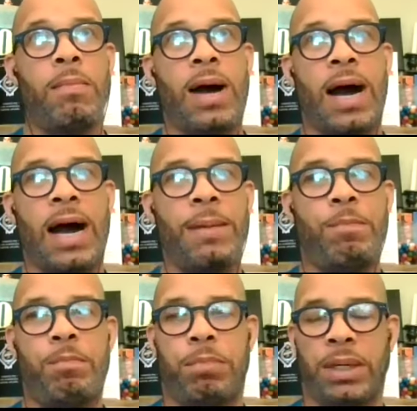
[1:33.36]
I
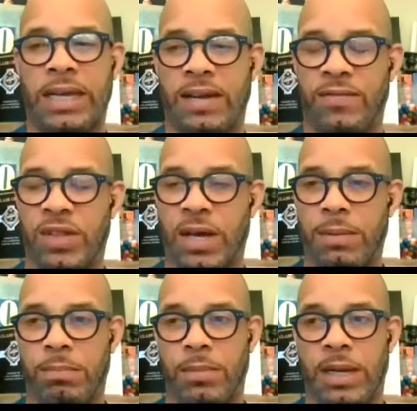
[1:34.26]
believe that
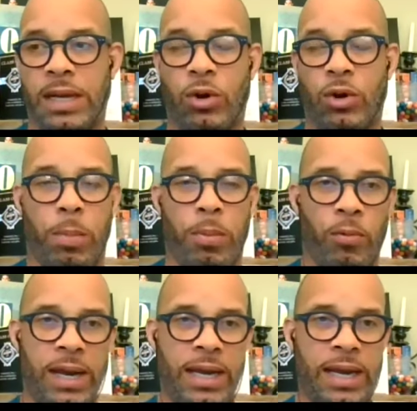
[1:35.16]

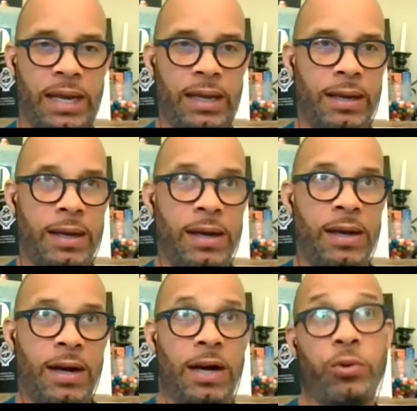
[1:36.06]
incorporating
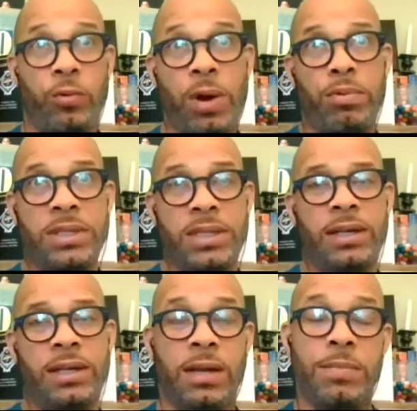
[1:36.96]

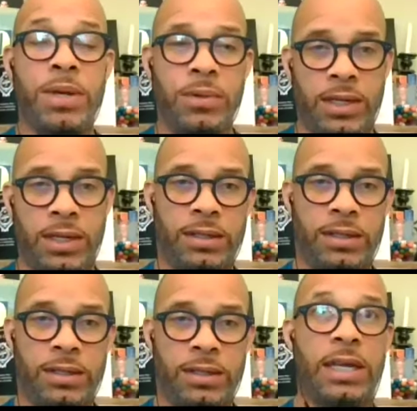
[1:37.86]
underrepresented
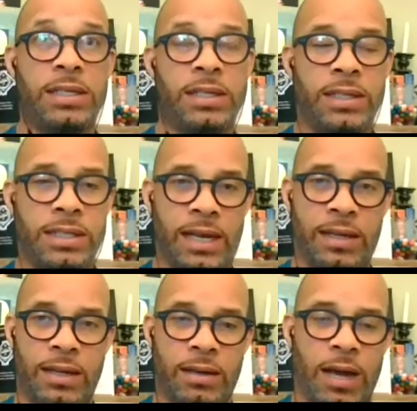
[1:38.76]
communities into the
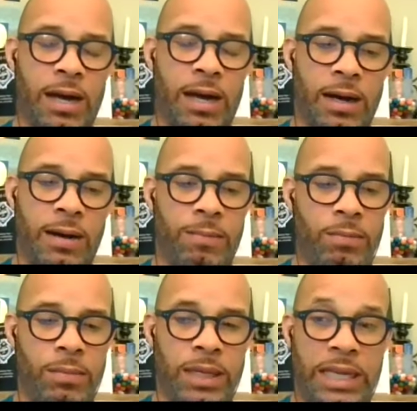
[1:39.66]
tech uh,
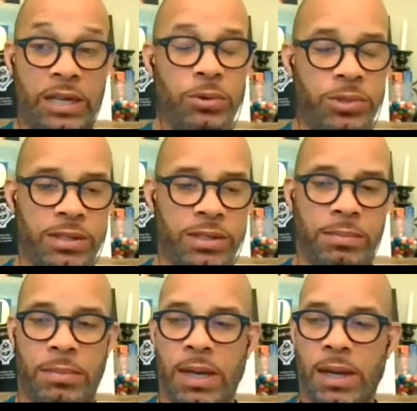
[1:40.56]

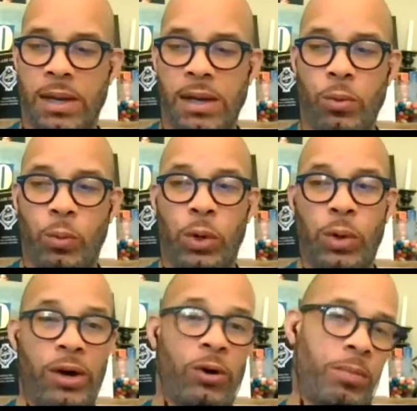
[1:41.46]
ecosystem will
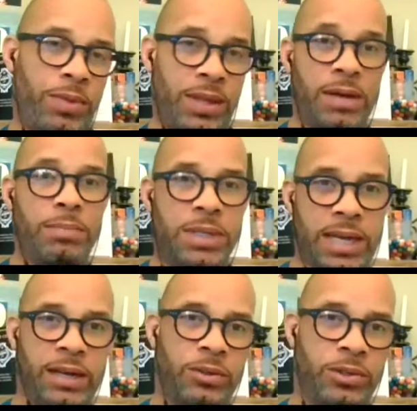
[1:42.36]
help them
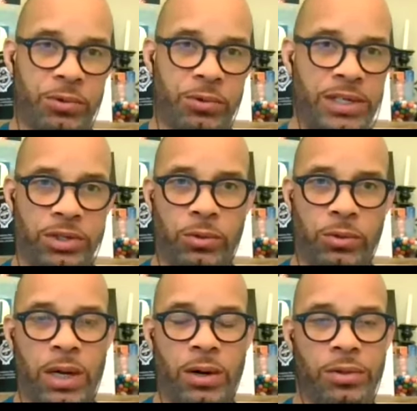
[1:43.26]
scale generational
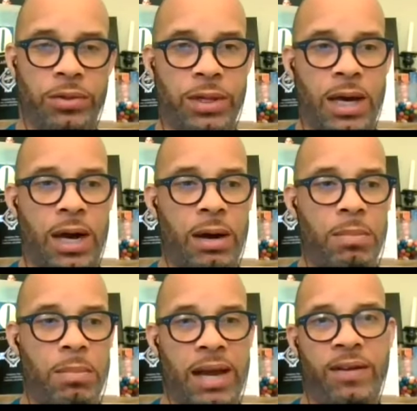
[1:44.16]
wealth um,
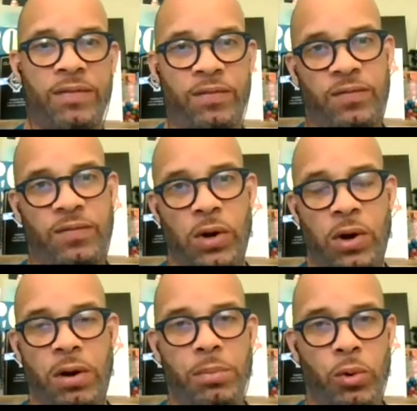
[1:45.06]
at a
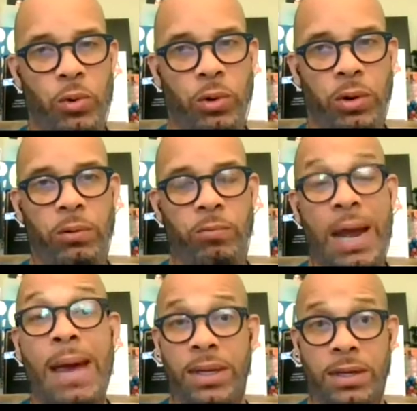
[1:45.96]
far more
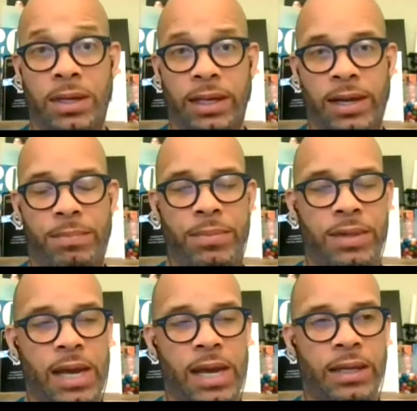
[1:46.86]
rapid clip
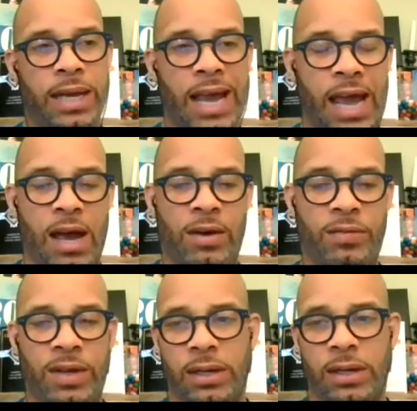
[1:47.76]
than they have.
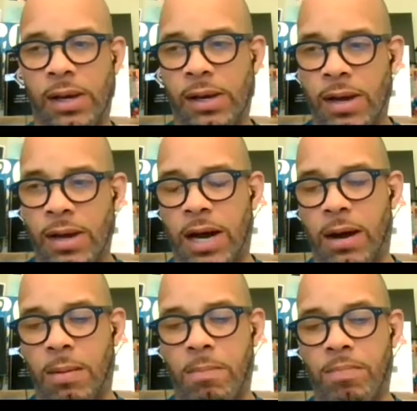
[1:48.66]
And
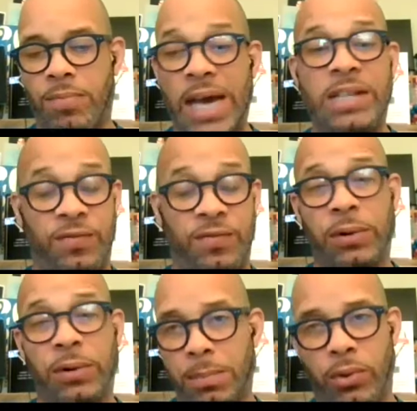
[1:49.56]
um, that's
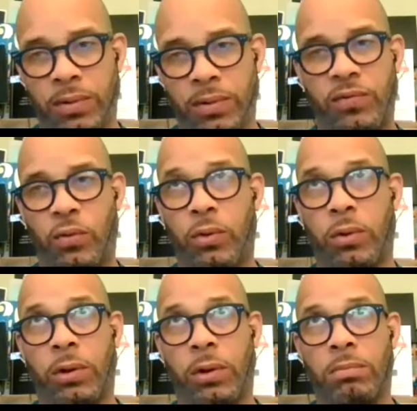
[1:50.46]
very important
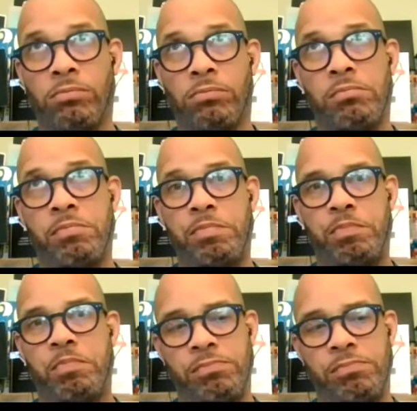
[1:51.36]
for
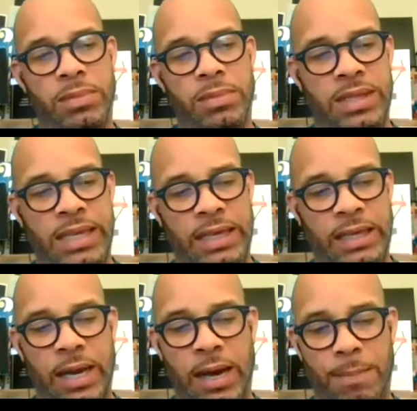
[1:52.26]

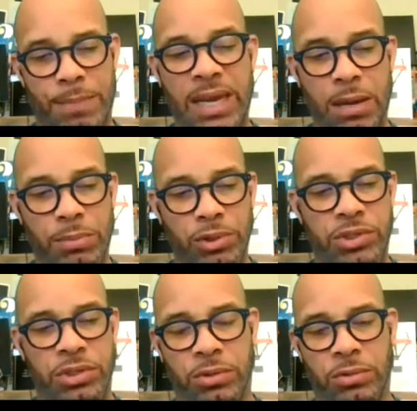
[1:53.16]
the uh, being able
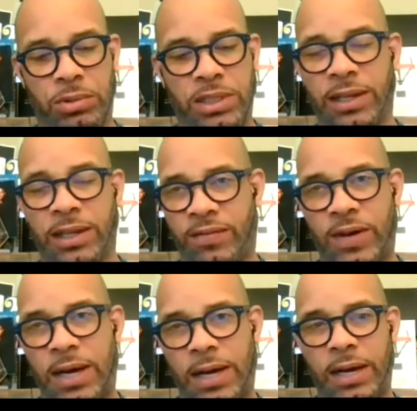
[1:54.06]
to
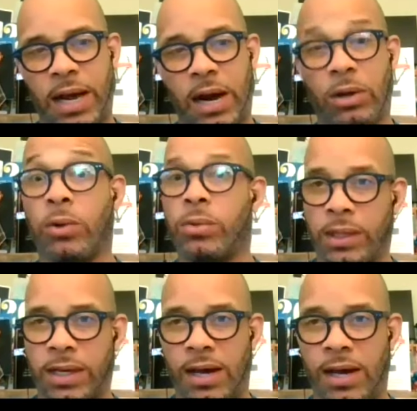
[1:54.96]
solidify our local
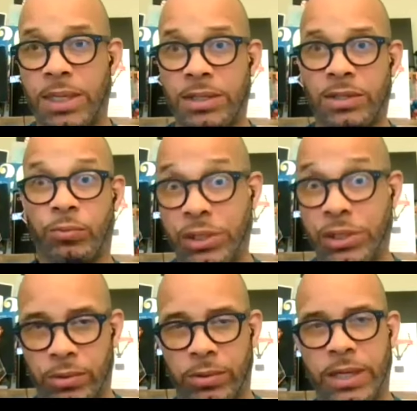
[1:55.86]
economies, and
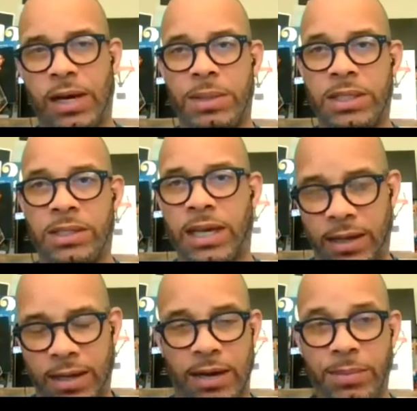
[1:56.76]
regional economies, state
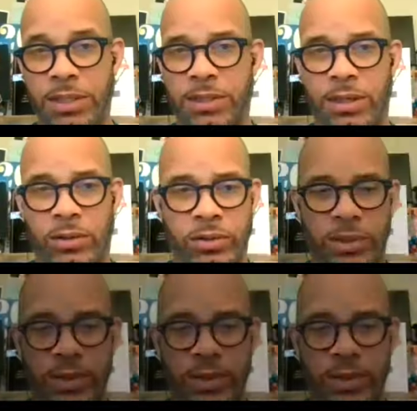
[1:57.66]
economies, and also the